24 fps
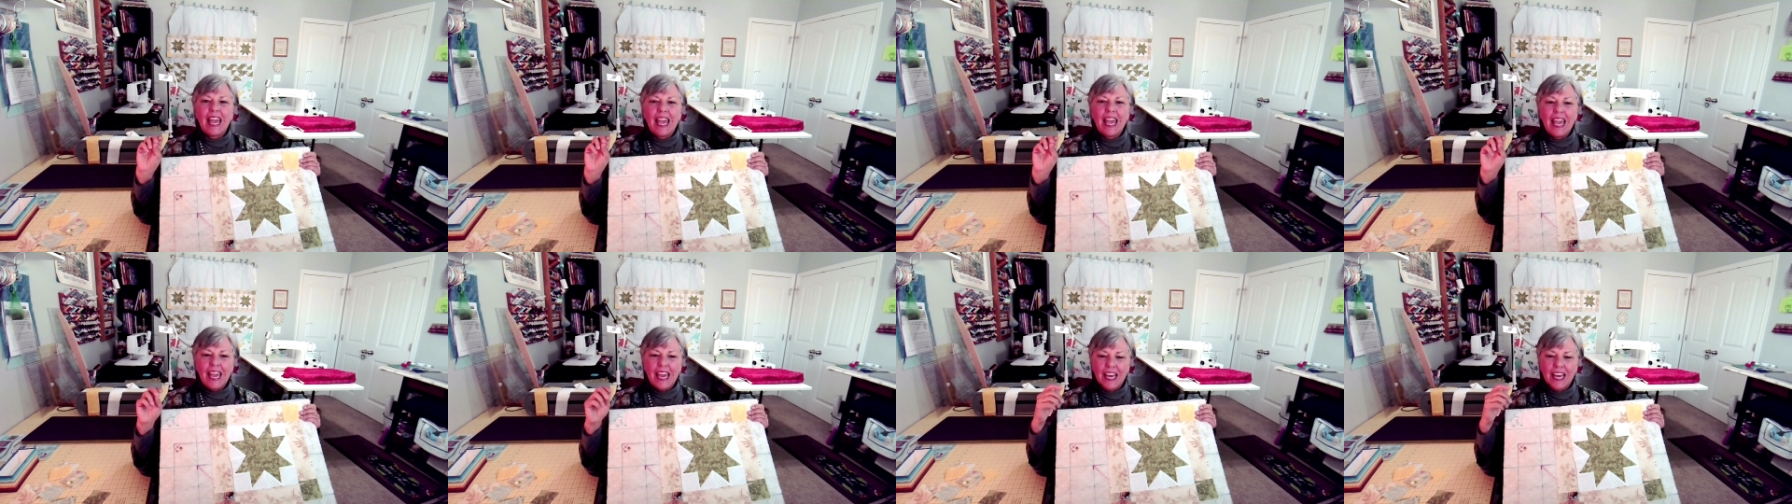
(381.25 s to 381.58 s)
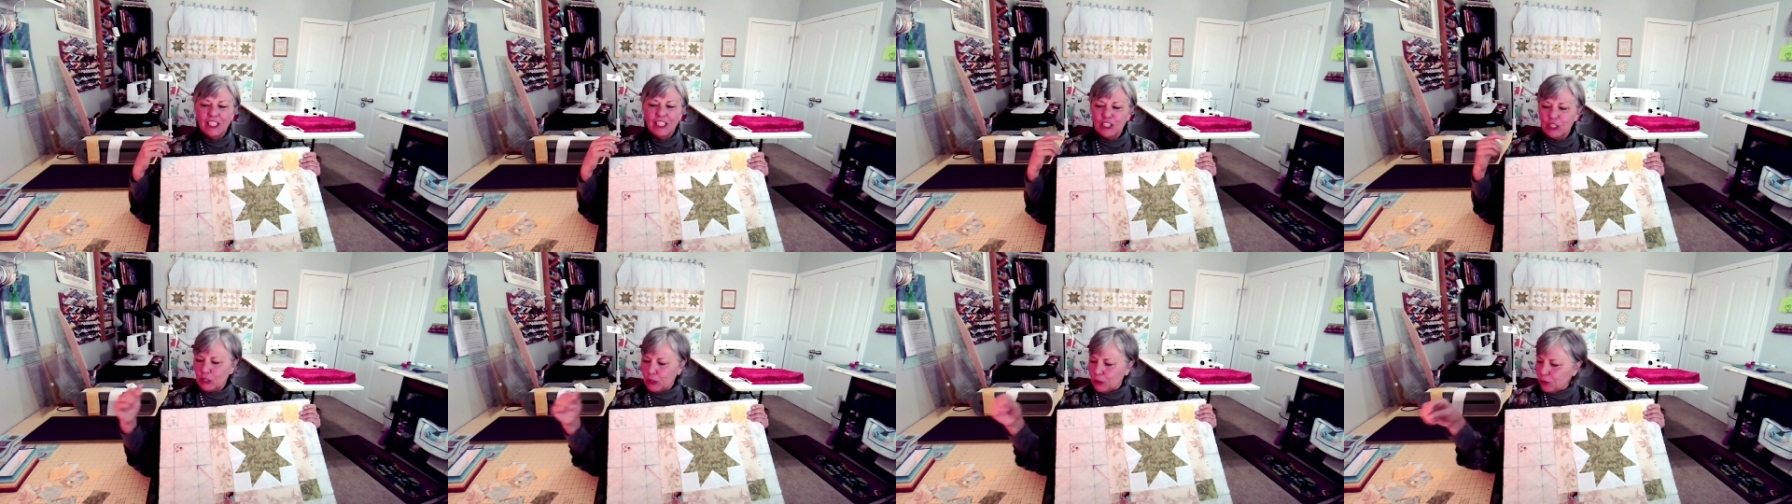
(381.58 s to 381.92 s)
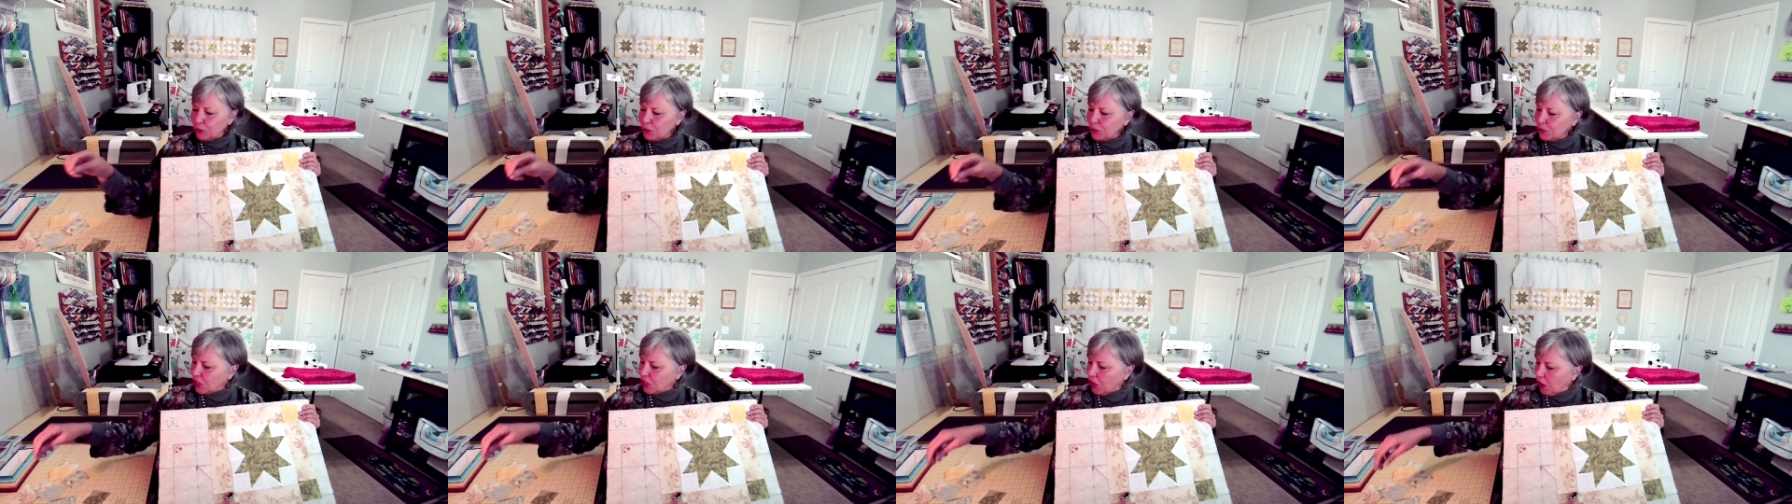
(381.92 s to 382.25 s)
and
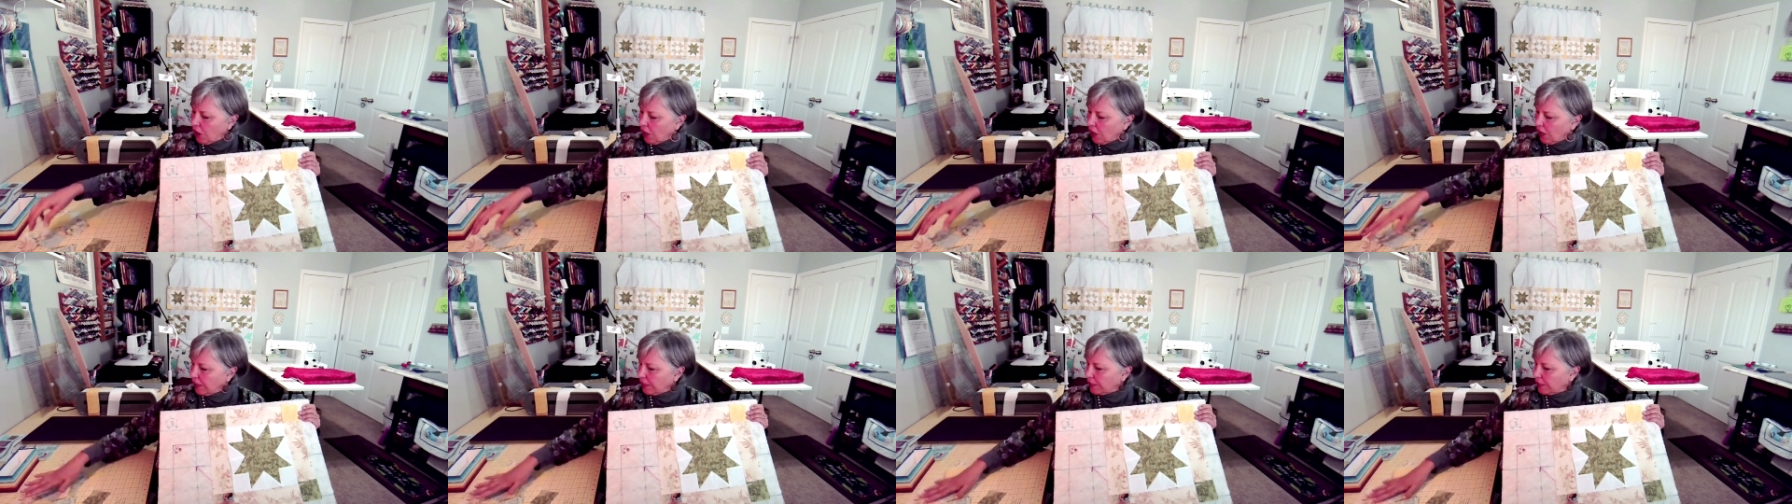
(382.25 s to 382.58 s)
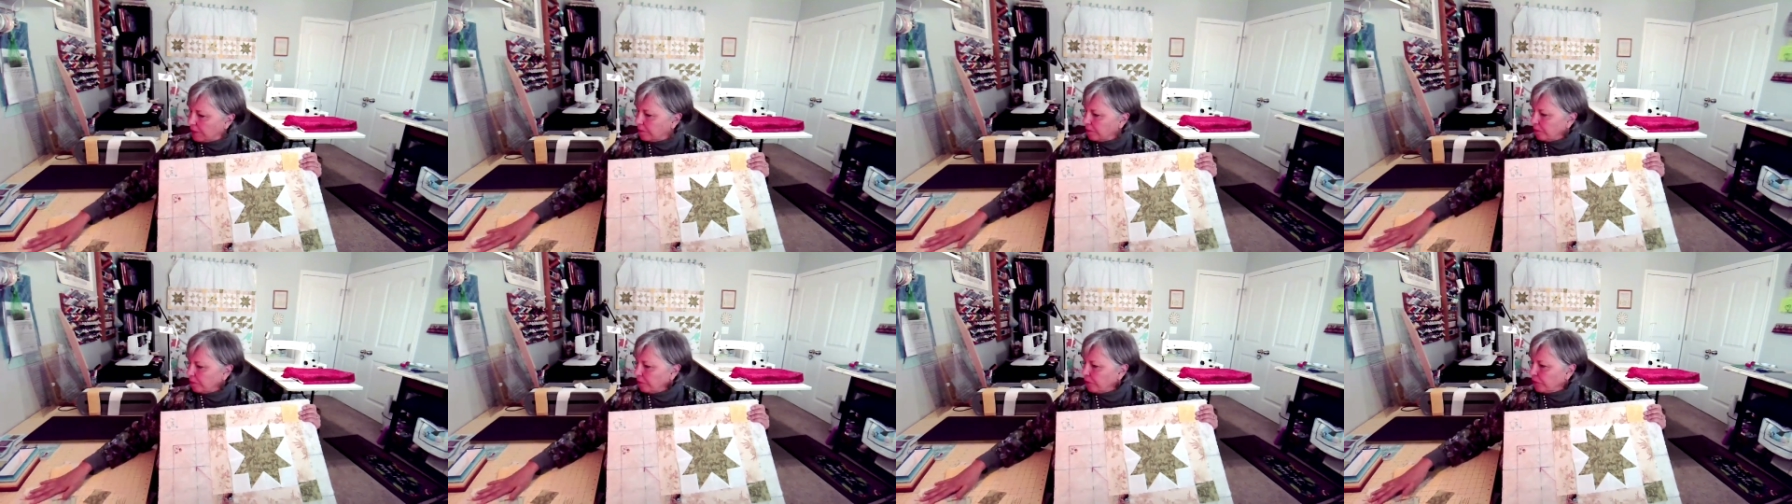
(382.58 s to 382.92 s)
use our,